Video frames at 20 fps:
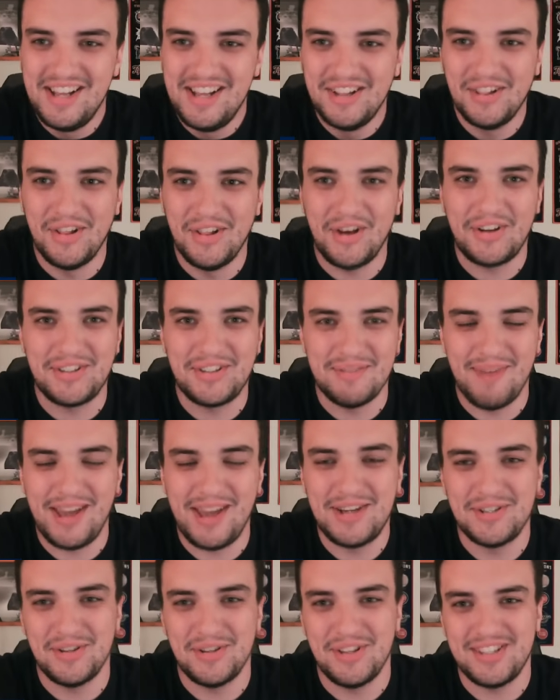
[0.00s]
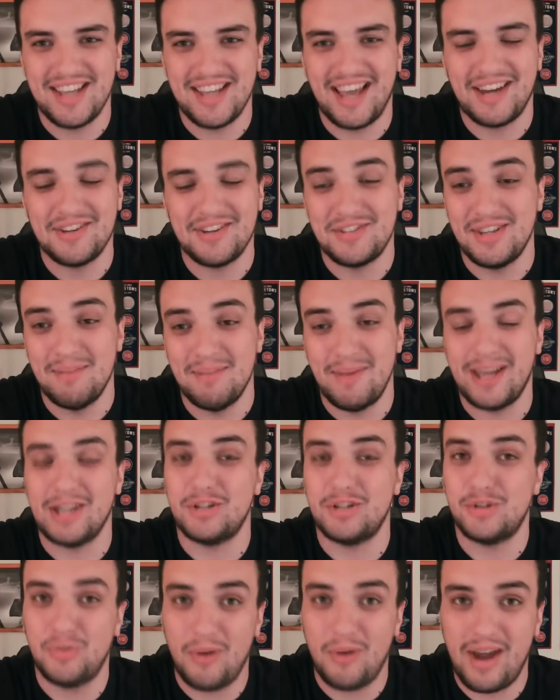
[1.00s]
look to make sure the Tigers didn't make a
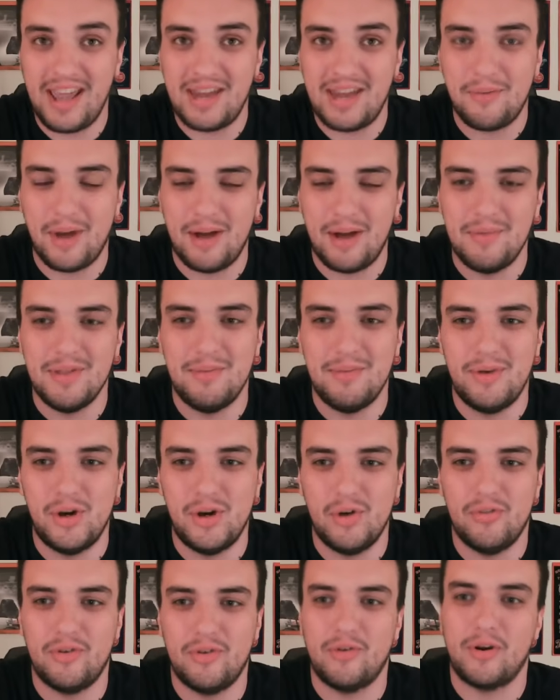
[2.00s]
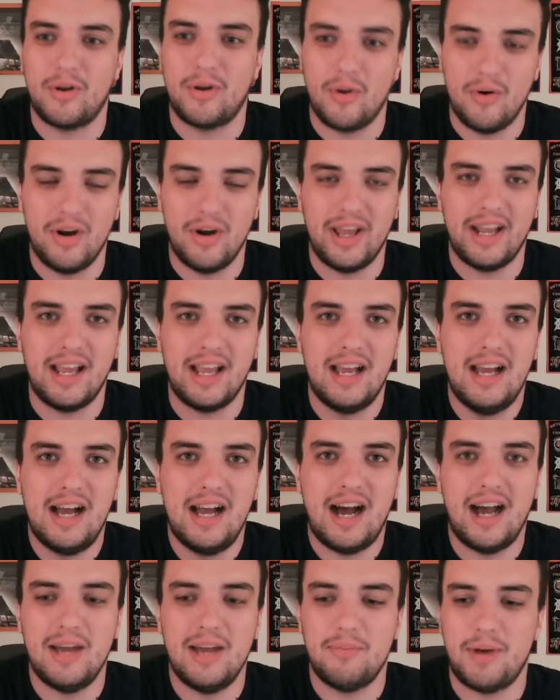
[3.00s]
trade while I'm in the middle of the recording,
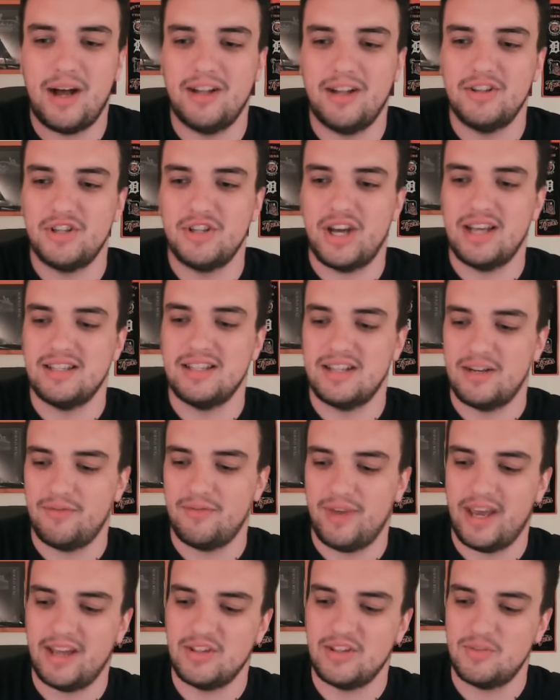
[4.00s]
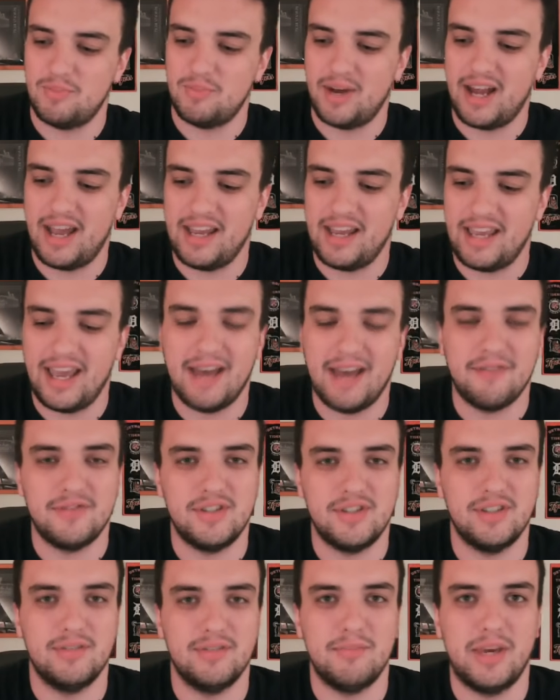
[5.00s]
I apologize in advance, but I have
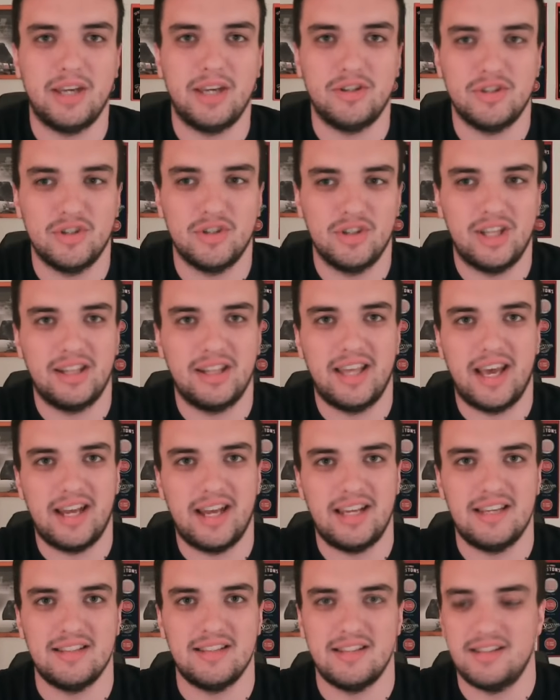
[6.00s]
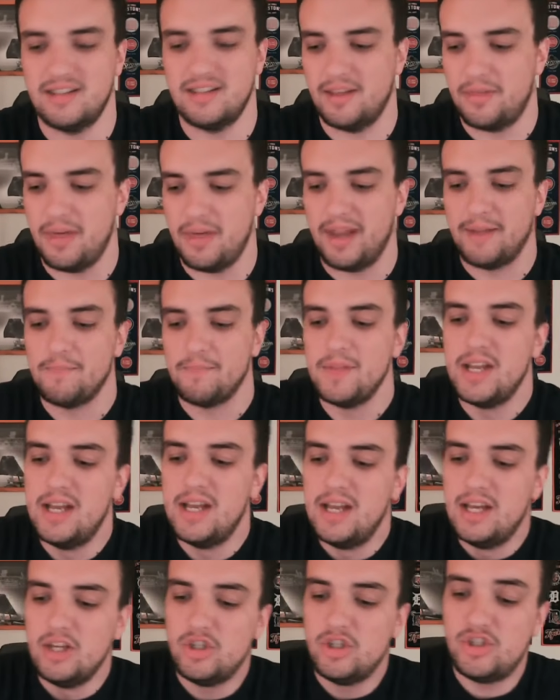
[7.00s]
to make sure that that isn't a thing.
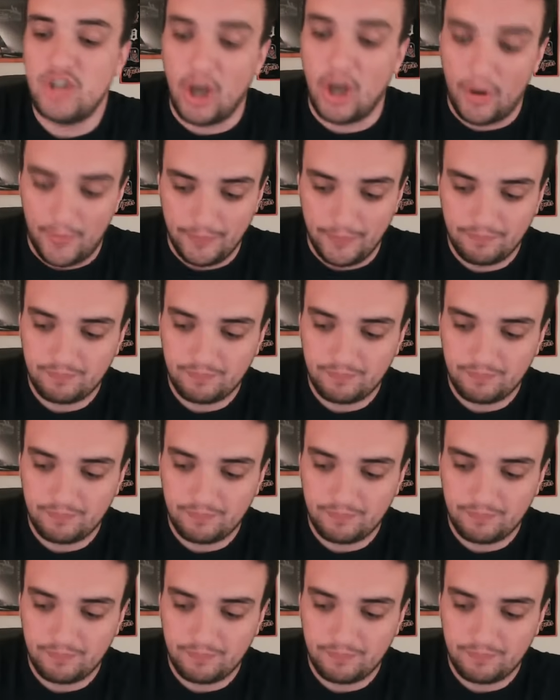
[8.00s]
So